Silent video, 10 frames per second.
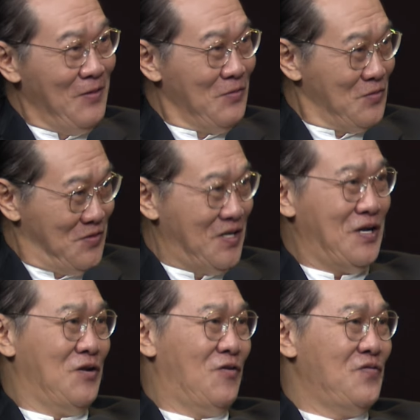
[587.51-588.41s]
to sit in
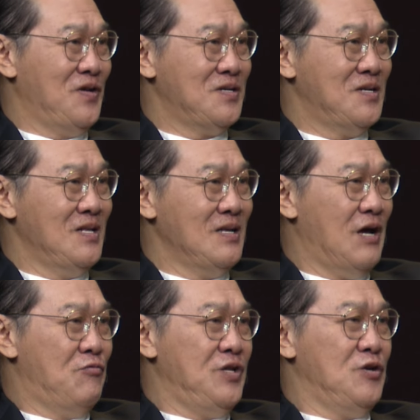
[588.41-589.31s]
an office and
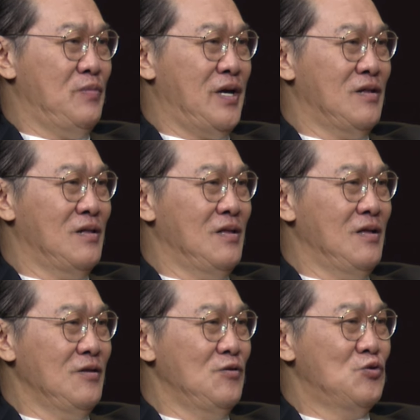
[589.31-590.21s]
read your mail.
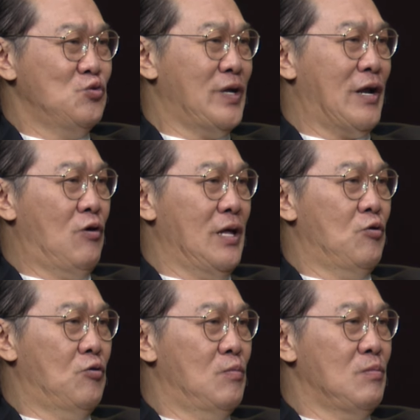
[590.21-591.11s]
You do that all at home.